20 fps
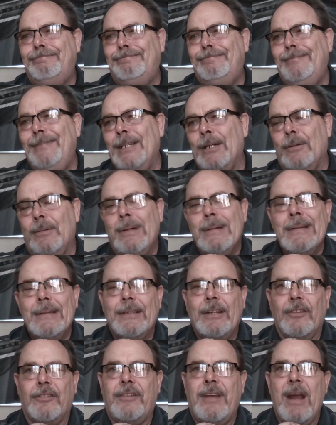You know,
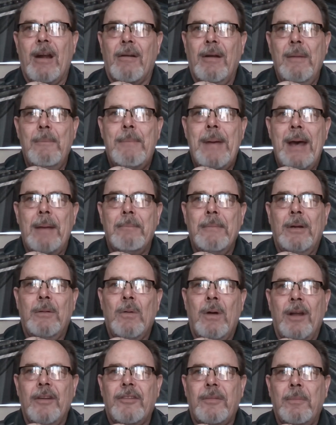does Gary Bettman
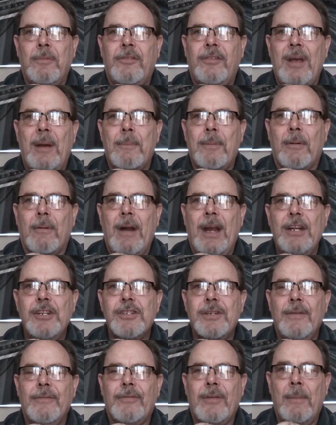want some
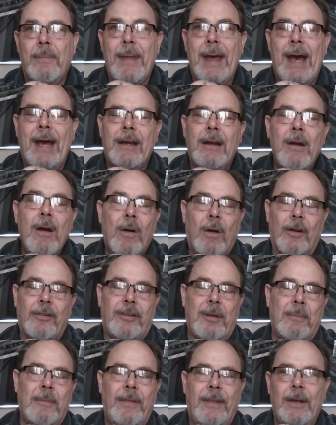separation from that or
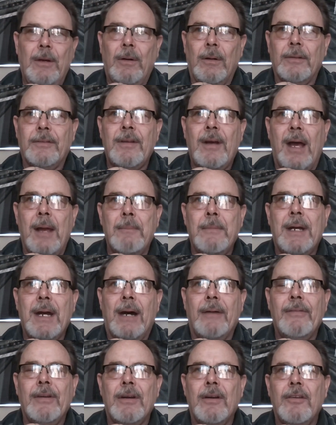some of the old-time
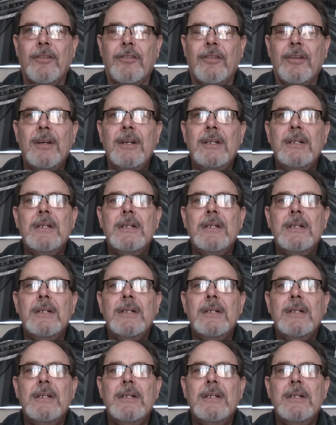governors?